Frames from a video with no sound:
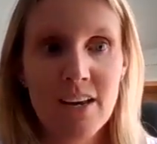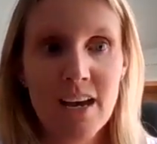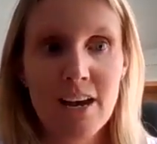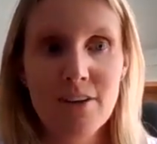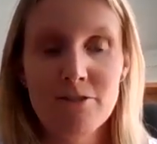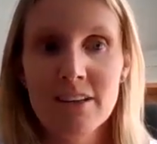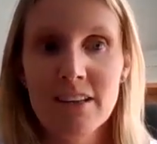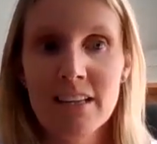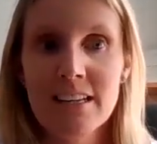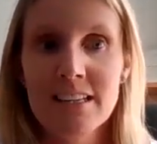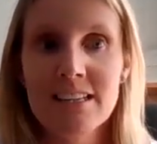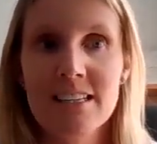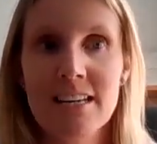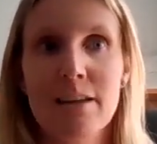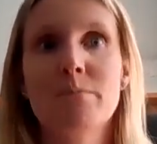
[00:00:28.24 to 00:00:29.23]
Everything
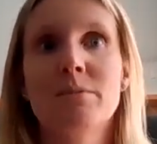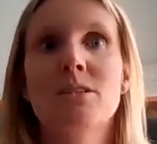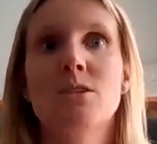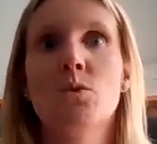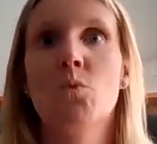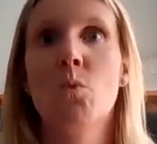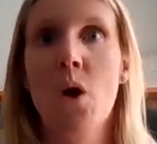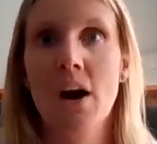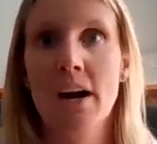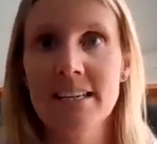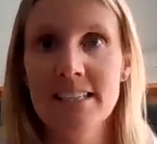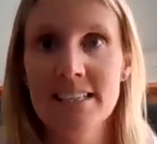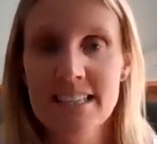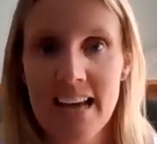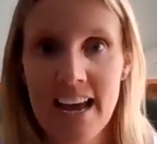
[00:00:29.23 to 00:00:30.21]
seems to
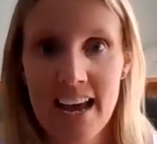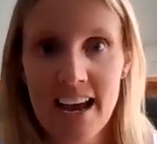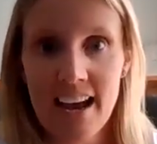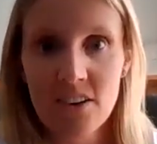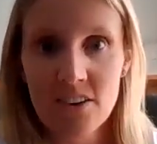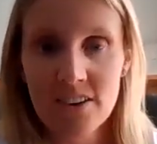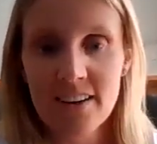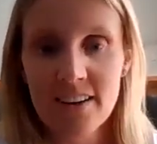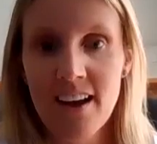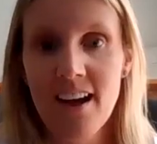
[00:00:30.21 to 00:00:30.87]
wind down,